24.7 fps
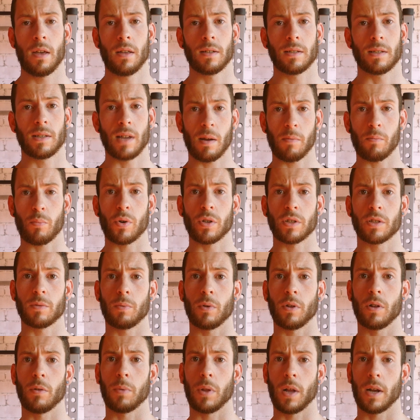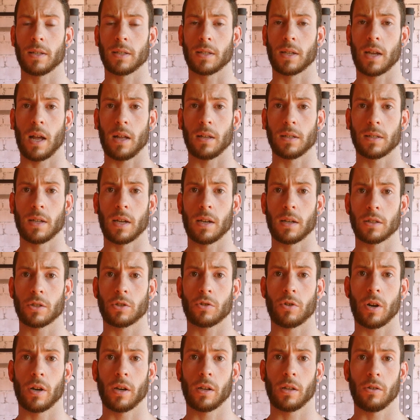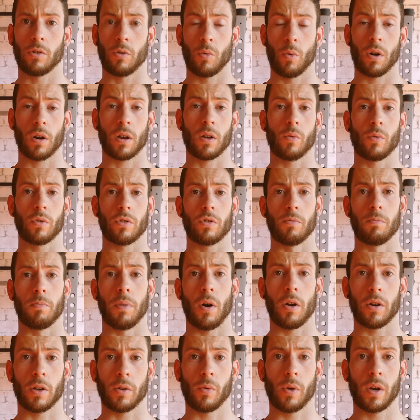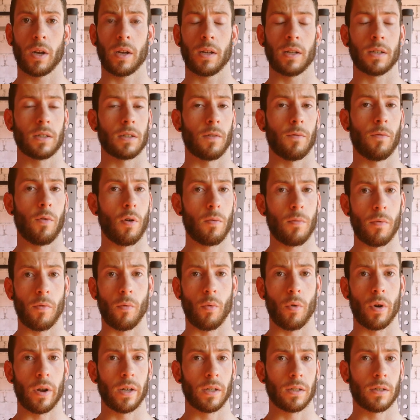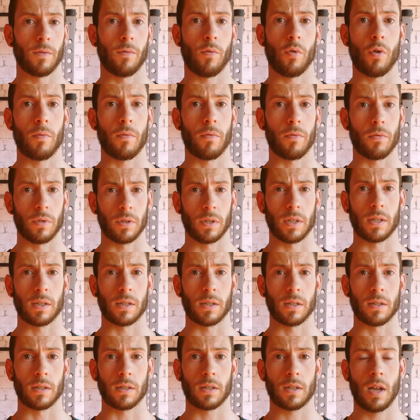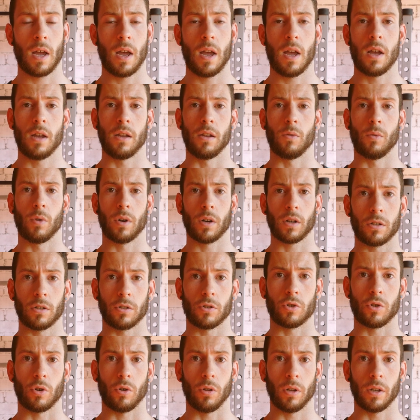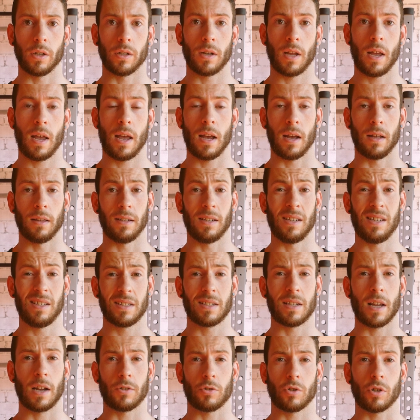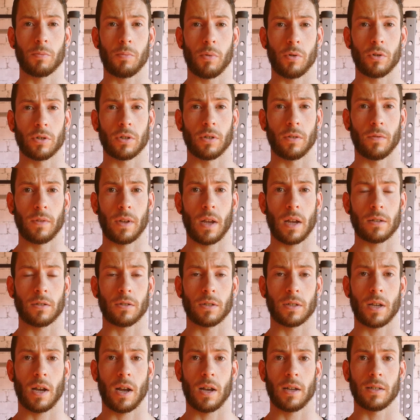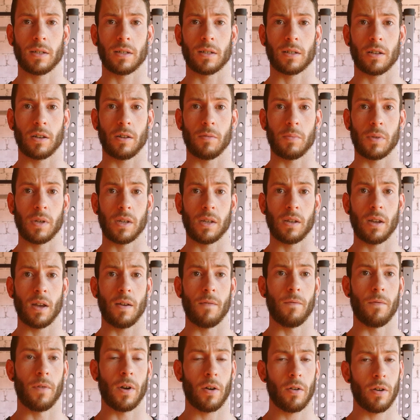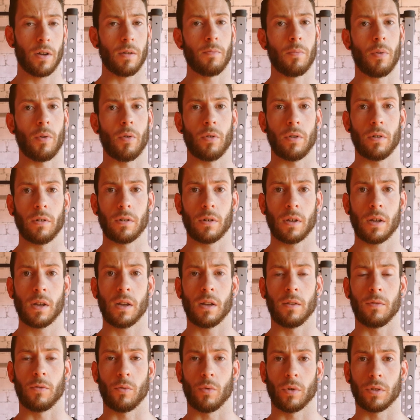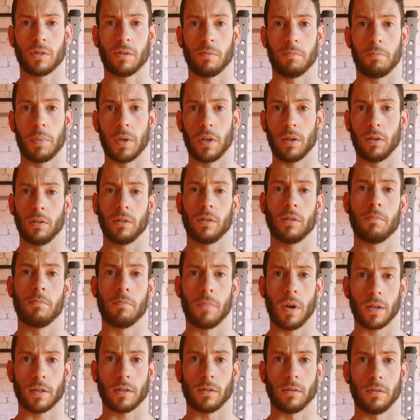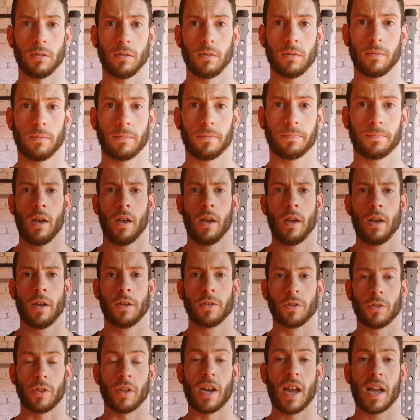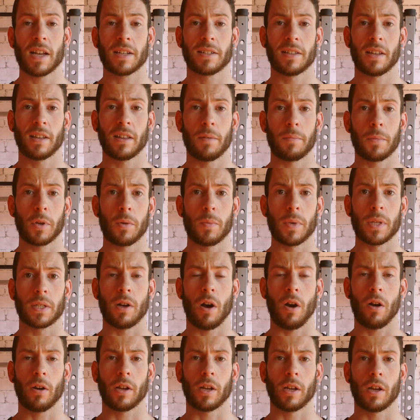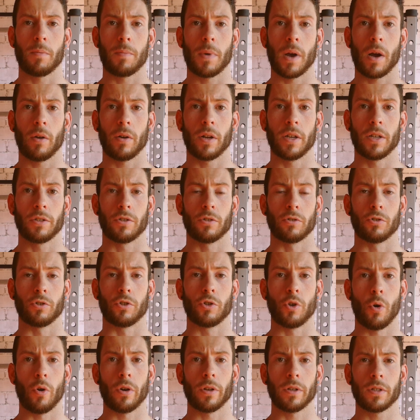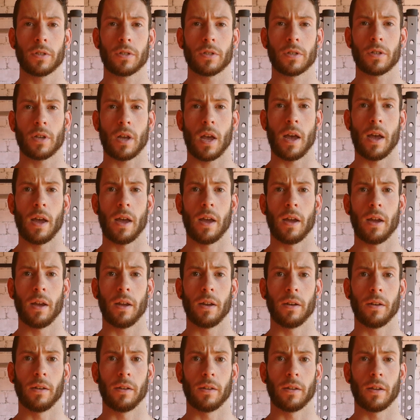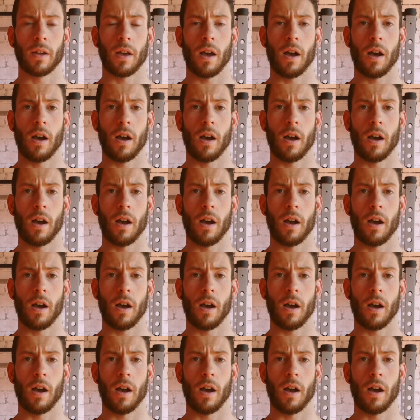Same principle applies to calisthenics training. You're working with your body weight, it's a form of weight, it's a form of resistance. You control it, and the eccentric portion of the exercise is going to be very important if you want to build muscle. So the next thing I'm going to be talking about is your joints and